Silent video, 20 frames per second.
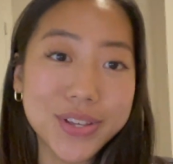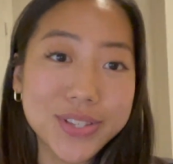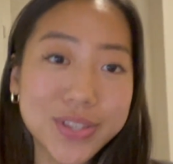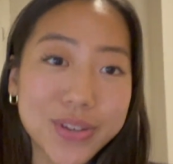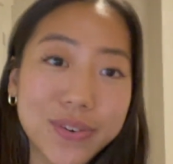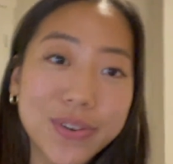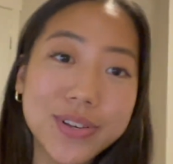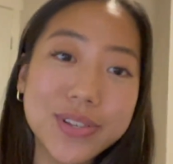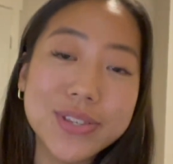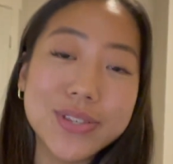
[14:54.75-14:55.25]
So
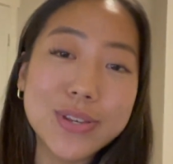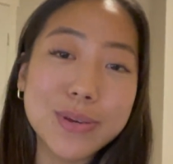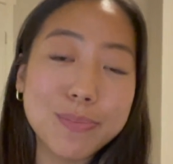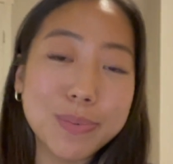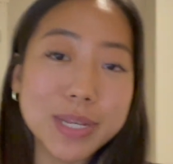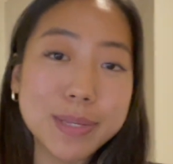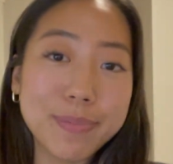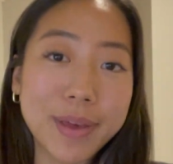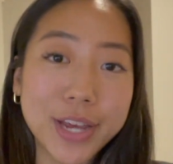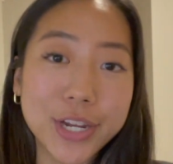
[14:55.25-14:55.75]
it was
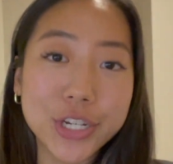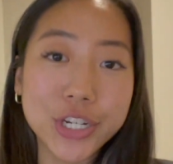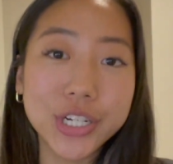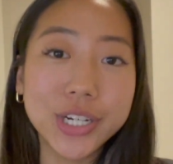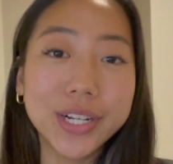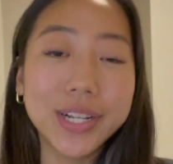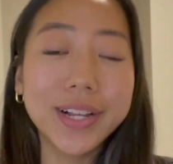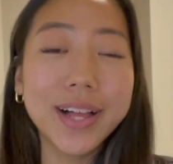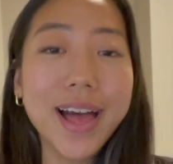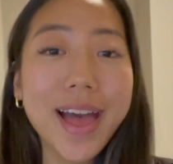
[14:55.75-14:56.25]
super
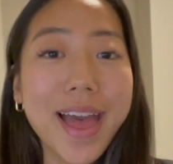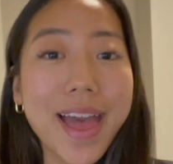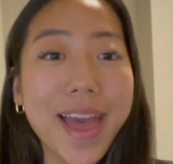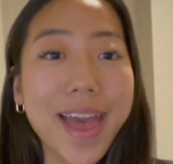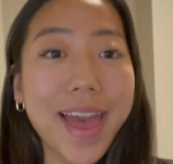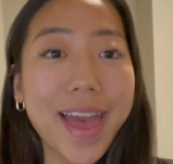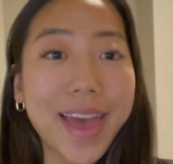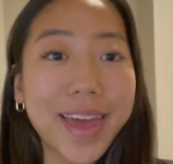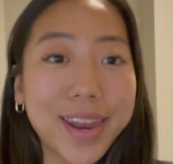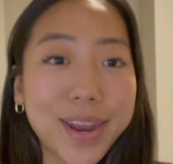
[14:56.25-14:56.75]
special
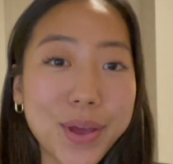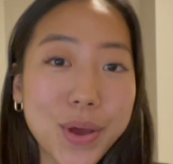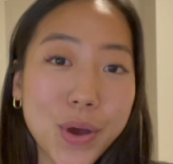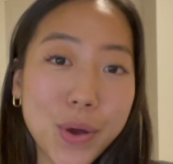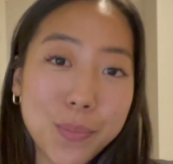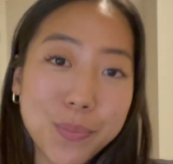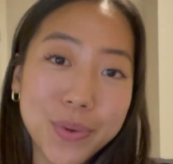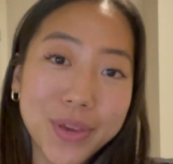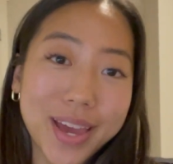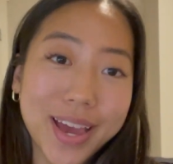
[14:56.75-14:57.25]
and I
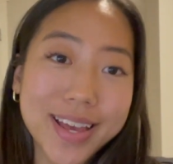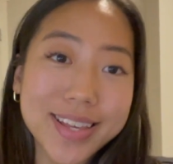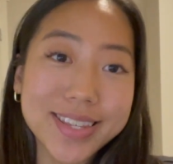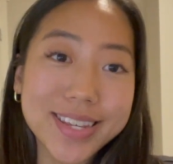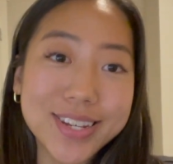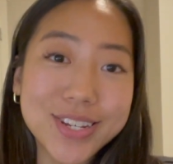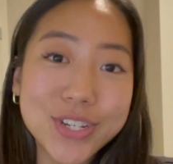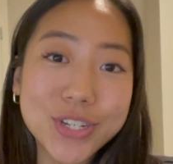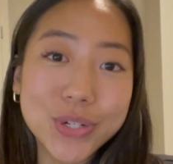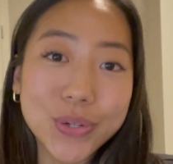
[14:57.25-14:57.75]
hope you guys
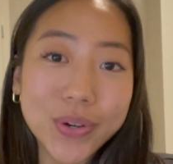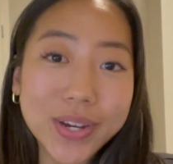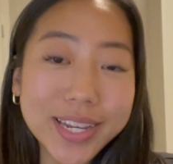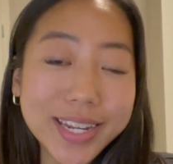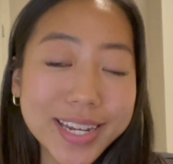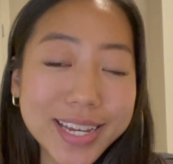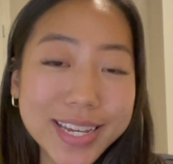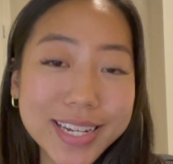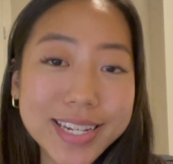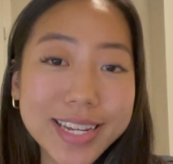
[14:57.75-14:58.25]
enjoyed
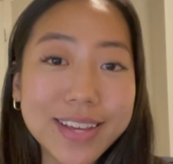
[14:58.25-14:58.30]
it.